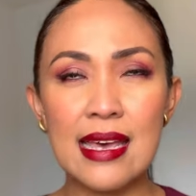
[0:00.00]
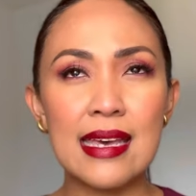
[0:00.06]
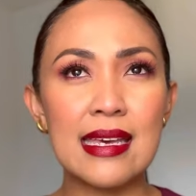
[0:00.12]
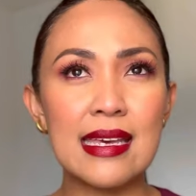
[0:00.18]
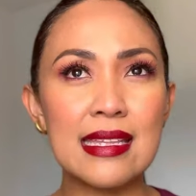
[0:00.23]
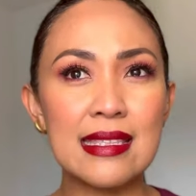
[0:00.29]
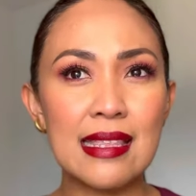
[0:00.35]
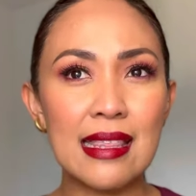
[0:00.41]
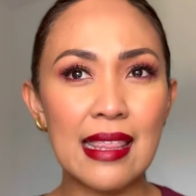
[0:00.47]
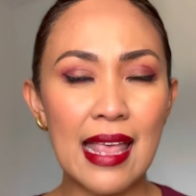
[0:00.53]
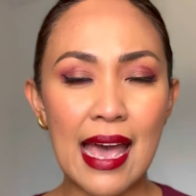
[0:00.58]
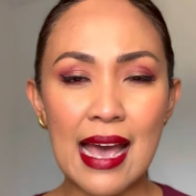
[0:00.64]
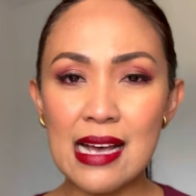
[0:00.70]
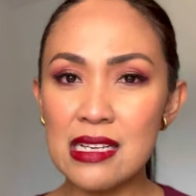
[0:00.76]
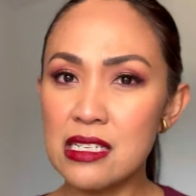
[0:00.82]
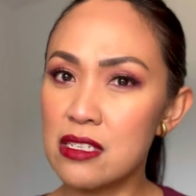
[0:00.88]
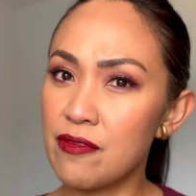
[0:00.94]
It
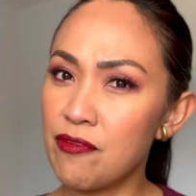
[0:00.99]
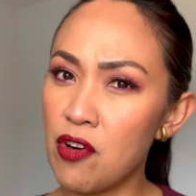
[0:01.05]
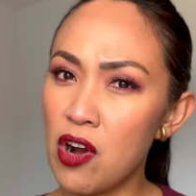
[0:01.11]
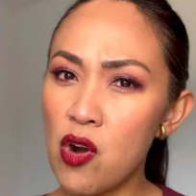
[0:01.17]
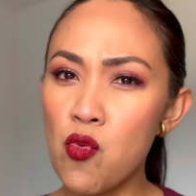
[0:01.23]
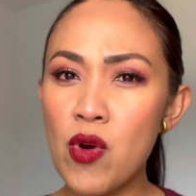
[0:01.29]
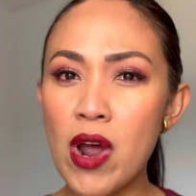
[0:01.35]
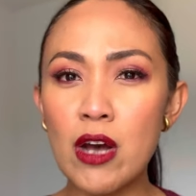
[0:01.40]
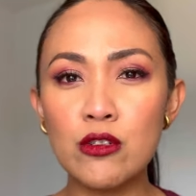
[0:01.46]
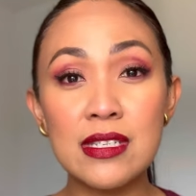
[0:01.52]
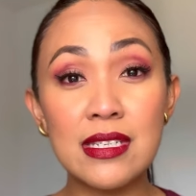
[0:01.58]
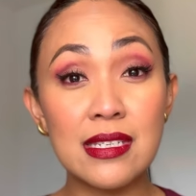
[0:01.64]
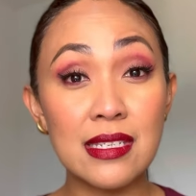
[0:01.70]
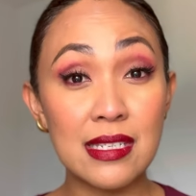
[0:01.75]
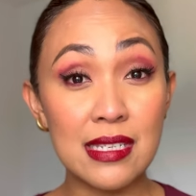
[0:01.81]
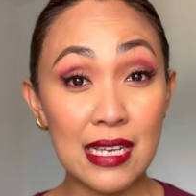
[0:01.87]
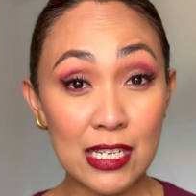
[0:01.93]
lasts for around
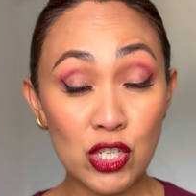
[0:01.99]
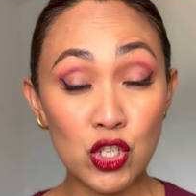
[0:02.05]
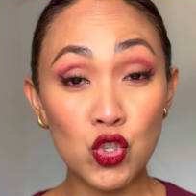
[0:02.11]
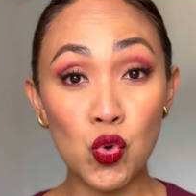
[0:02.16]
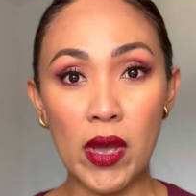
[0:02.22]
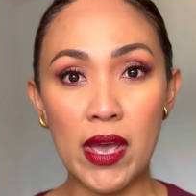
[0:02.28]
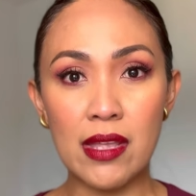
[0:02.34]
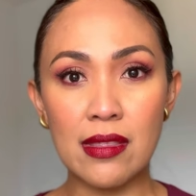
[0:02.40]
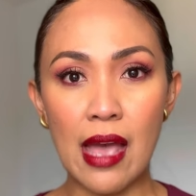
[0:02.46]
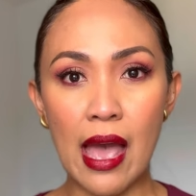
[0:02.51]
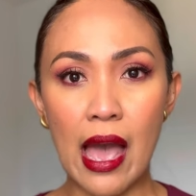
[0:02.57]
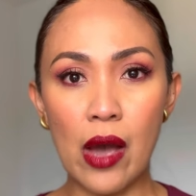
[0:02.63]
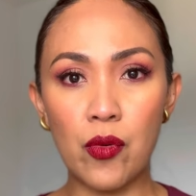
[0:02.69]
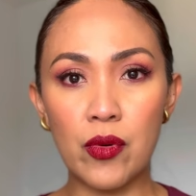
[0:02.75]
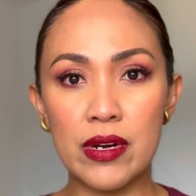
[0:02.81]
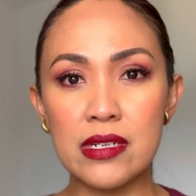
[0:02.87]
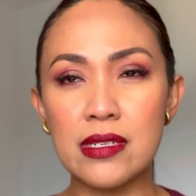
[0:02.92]
six to eight
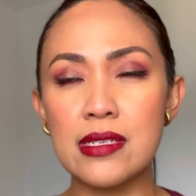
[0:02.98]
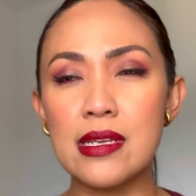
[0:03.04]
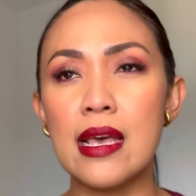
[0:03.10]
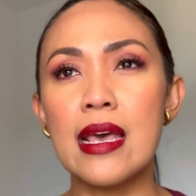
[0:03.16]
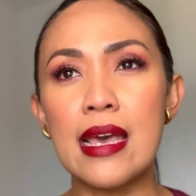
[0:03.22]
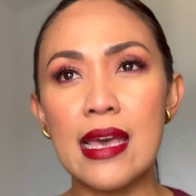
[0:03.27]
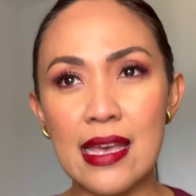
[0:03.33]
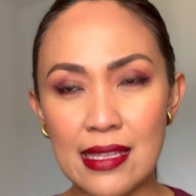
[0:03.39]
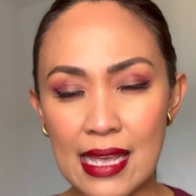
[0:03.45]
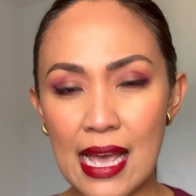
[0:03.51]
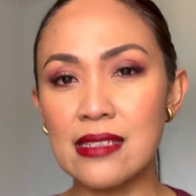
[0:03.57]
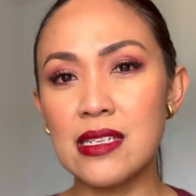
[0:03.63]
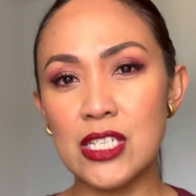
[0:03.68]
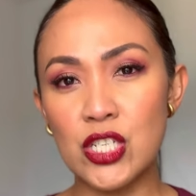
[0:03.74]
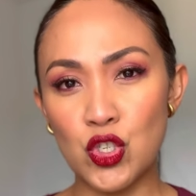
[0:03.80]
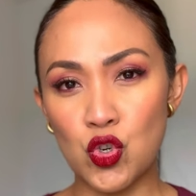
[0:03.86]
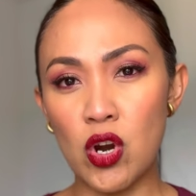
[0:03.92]
hours. It has
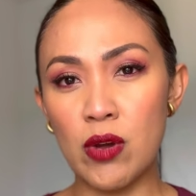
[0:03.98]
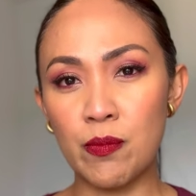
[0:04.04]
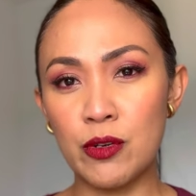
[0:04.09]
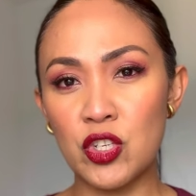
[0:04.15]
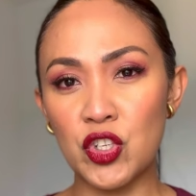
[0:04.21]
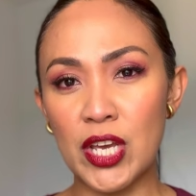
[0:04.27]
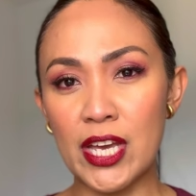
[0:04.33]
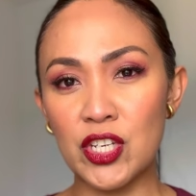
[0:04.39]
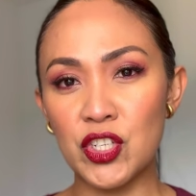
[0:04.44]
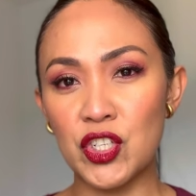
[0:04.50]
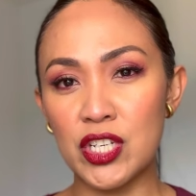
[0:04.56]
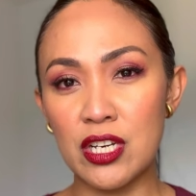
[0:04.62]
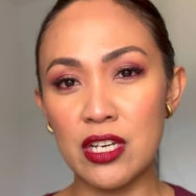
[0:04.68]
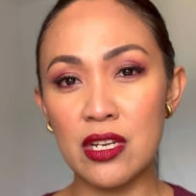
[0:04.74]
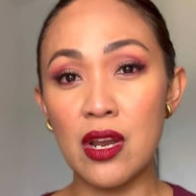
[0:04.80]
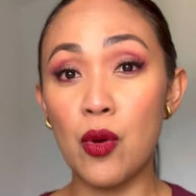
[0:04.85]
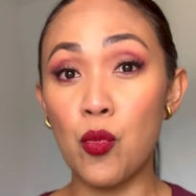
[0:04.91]
a strong
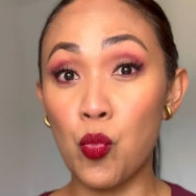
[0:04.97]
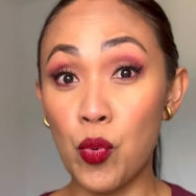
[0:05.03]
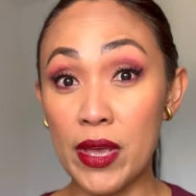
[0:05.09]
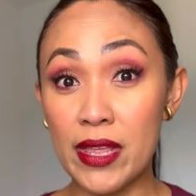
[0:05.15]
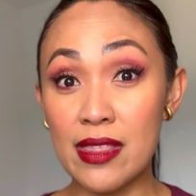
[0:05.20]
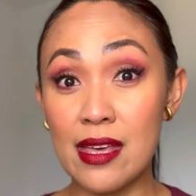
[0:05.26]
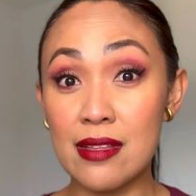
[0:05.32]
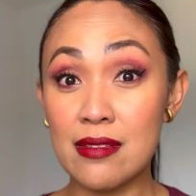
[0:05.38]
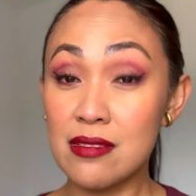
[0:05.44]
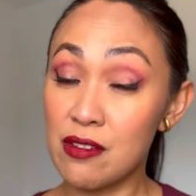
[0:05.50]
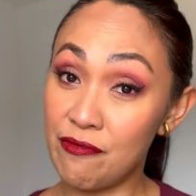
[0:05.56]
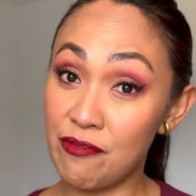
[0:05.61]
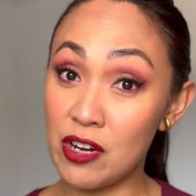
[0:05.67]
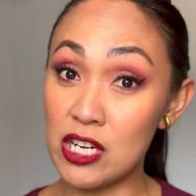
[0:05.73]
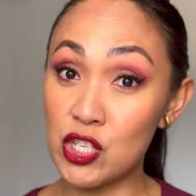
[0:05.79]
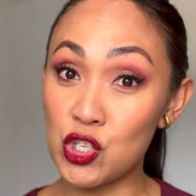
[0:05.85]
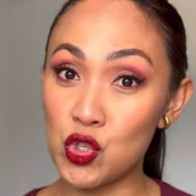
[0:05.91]
projection within the
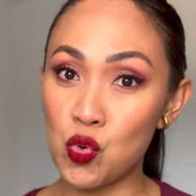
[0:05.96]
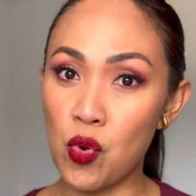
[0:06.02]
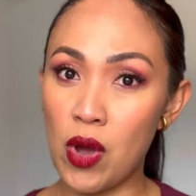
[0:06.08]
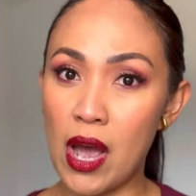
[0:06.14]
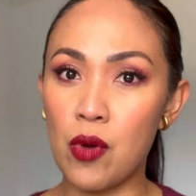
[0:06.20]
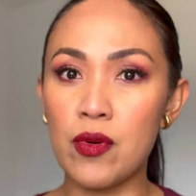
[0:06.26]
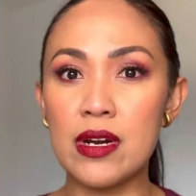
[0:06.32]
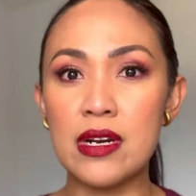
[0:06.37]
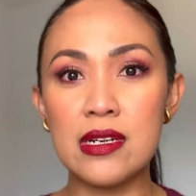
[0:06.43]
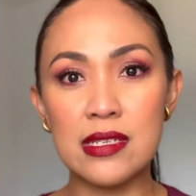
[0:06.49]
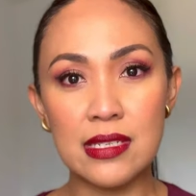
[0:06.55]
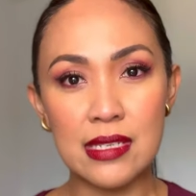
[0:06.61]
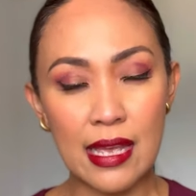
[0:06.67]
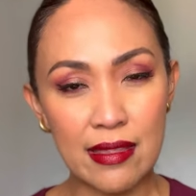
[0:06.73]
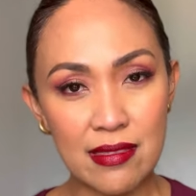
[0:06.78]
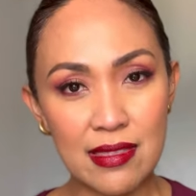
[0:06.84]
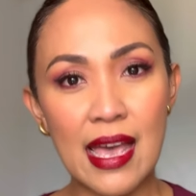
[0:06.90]
first two
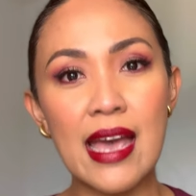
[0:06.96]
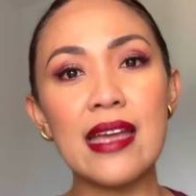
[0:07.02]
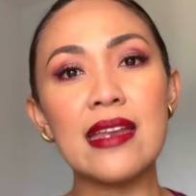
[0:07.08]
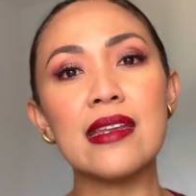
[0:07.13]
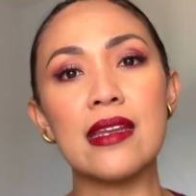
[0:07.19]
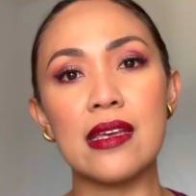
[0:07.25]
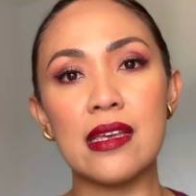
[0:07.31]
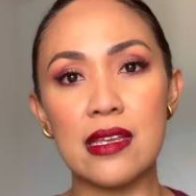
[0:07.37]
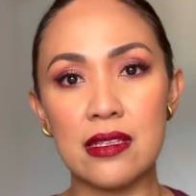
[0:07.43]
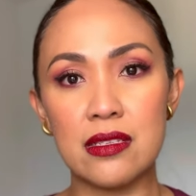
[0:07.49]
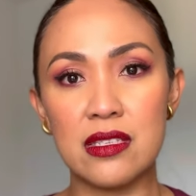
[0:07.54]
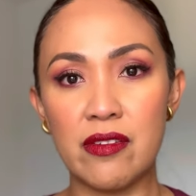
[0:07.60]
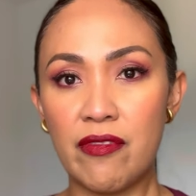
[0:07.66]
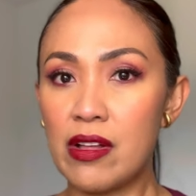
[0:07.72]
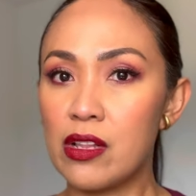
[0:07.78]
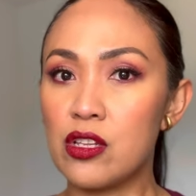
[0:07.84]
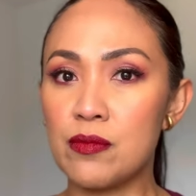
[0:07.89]
hours, and then it
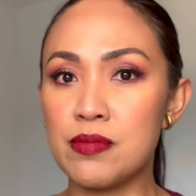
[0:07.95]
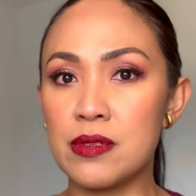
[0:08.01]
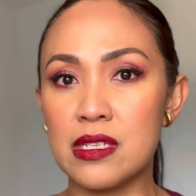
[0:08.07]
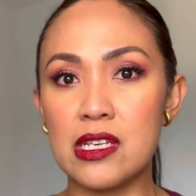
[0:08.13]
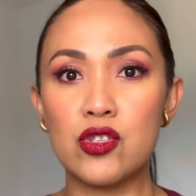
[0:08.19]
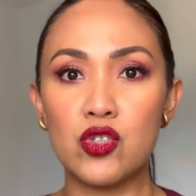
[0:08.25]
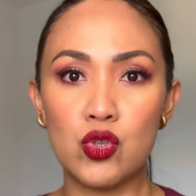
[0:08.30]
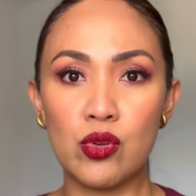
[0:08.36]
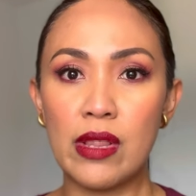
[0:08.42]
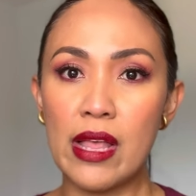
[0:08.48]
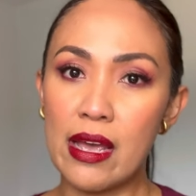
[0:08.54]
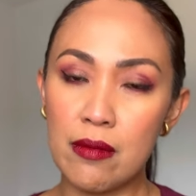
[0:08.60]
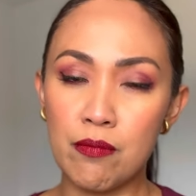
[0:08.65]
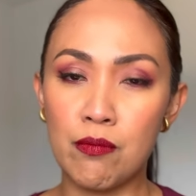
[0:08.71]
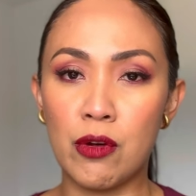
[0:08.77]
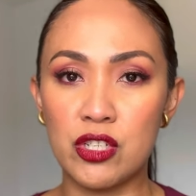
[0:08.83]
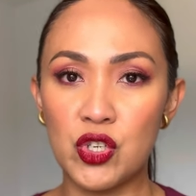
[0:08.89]
develops into
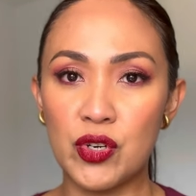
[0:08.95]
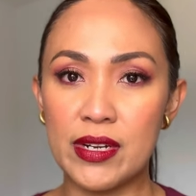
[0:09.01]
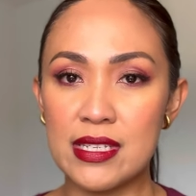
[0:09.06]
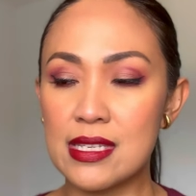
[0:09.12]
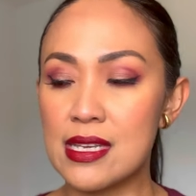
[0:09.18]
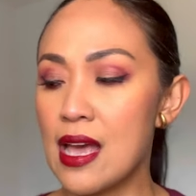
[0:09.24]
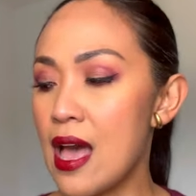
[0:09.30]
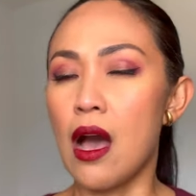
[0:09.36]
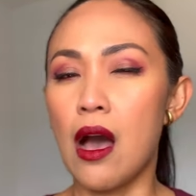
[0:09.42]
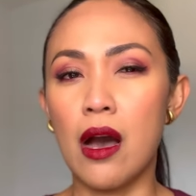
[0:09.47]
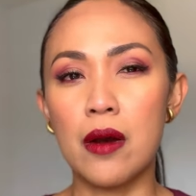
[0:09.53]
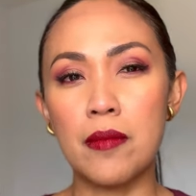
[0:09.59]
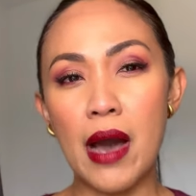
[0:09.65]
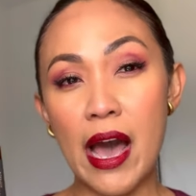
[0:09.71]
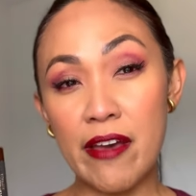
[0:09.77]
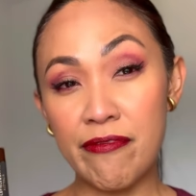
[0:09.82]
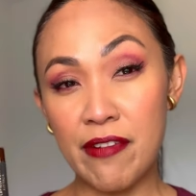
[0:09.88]
like moderate.
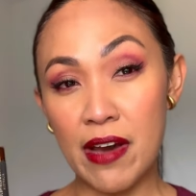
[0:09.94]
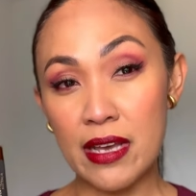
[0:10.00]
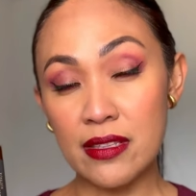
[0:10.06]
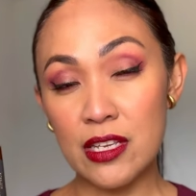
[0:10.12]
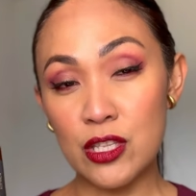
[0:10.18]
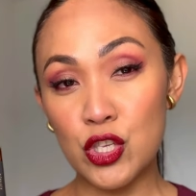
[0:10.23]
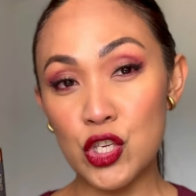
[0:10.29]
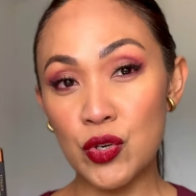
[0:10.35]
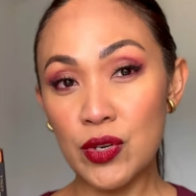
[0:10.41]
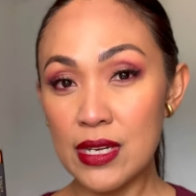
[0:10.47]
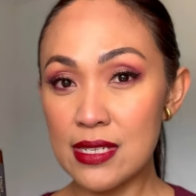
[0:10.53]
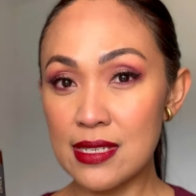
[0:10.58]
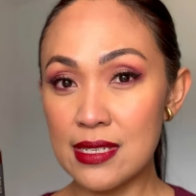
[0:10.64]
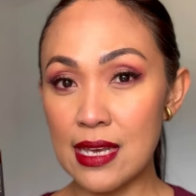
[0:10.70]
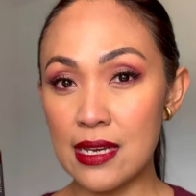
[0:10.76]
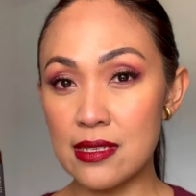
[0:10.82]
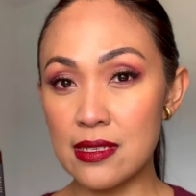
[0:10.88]
Um, I find it
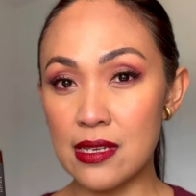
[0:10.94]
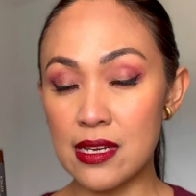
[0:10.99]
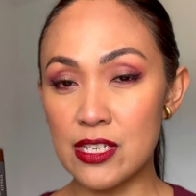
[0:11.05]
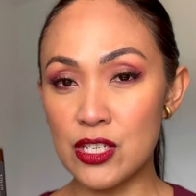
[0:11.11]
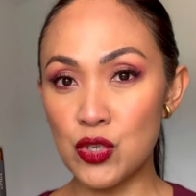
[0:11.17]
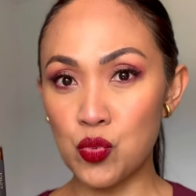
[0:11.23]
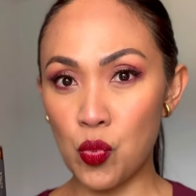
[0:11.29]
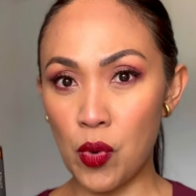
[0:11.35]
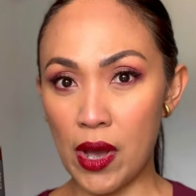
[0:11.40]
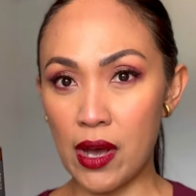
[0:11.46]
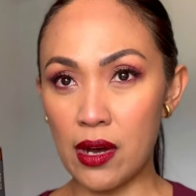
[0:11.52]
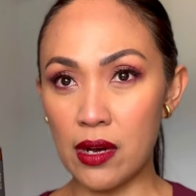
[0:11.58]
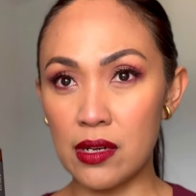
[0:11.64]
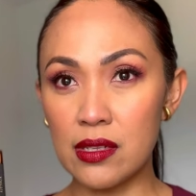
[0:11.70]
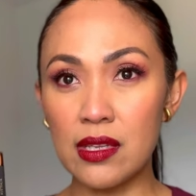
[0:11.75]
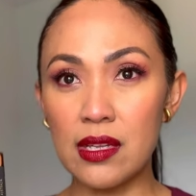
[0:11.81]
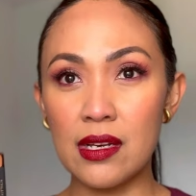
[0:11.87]
unisex as
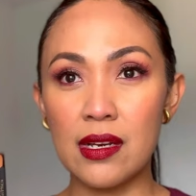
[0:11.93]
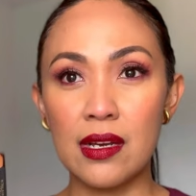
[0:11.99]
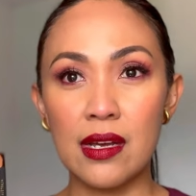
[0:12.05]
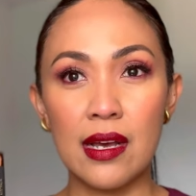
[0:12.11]
well.